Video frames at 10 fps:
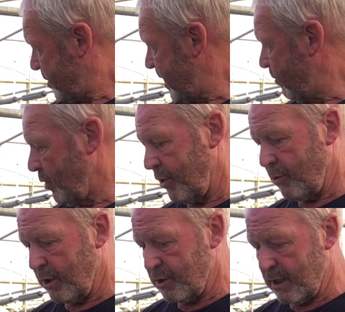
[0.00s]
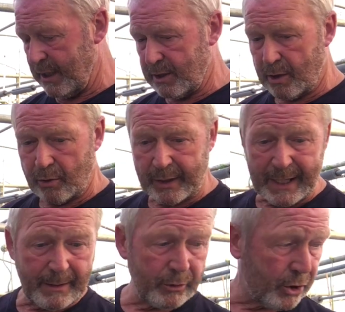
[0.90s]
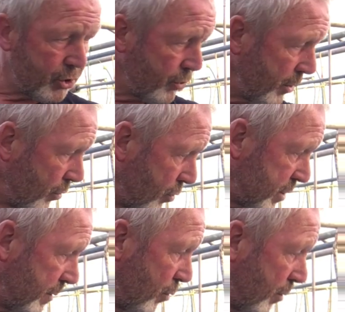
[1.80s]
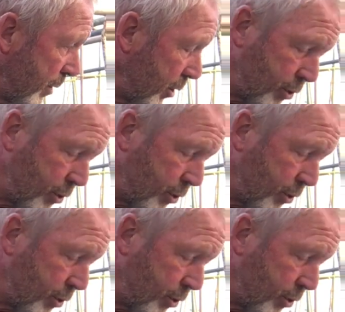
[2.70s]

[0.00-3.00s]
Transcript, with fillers: same with the onions and leeks along there i'm going to show you those in a moment or